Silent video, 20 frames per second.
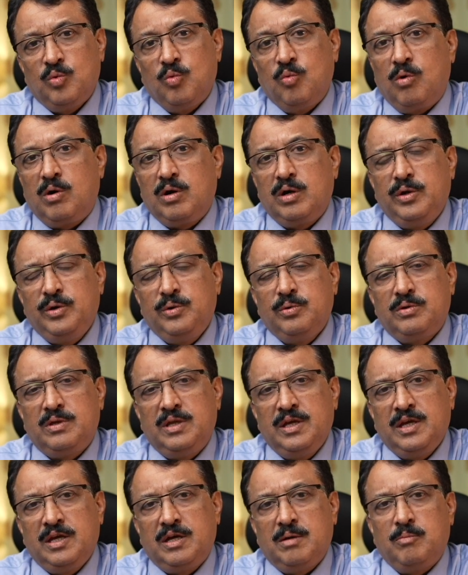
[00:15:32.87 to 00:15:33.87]
What do you
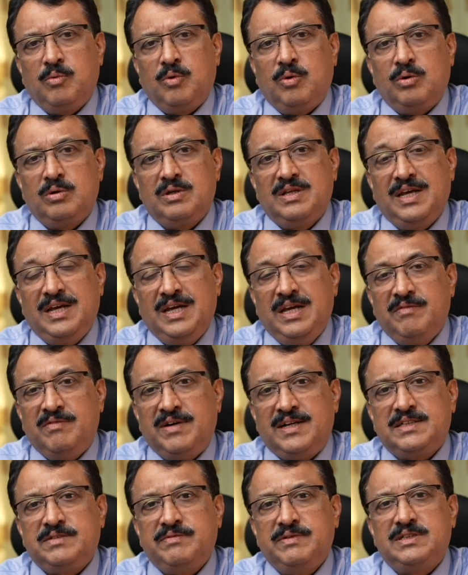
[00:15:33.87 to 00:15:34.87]
think about the
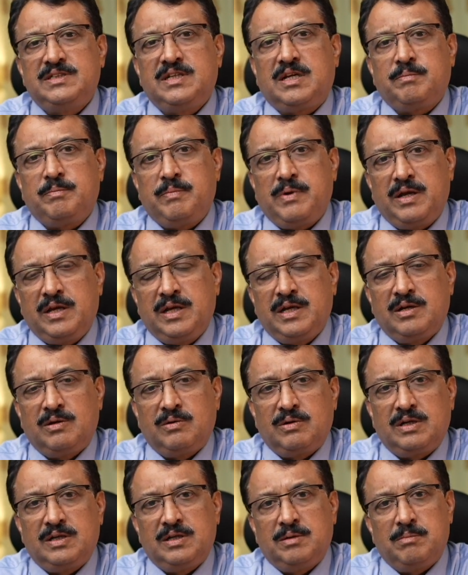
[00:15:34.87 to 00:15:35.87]
events which are panning
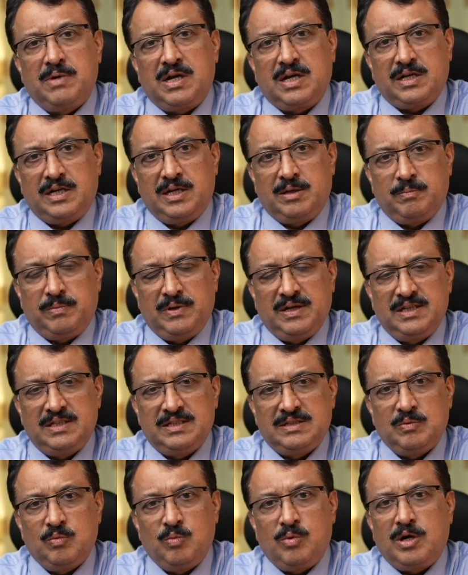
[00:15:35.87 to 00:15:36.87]
out at the
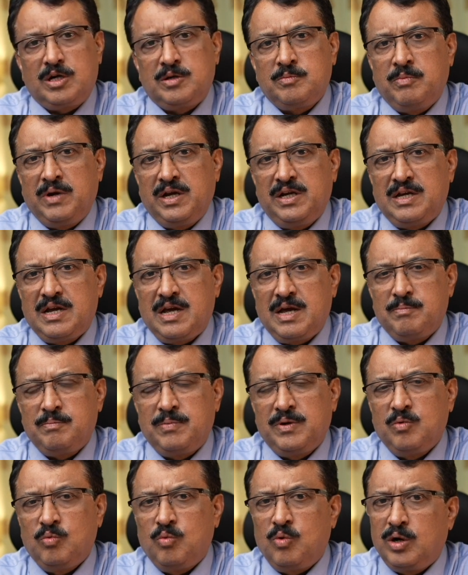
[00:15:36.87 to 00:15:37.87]
marketplace? What might
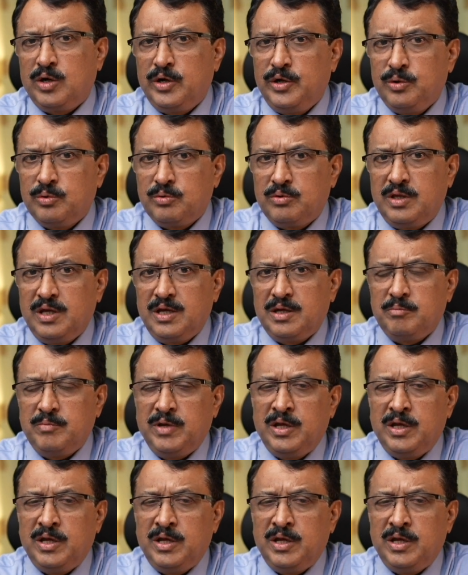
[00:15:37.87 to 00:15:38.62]
happen? What do you think?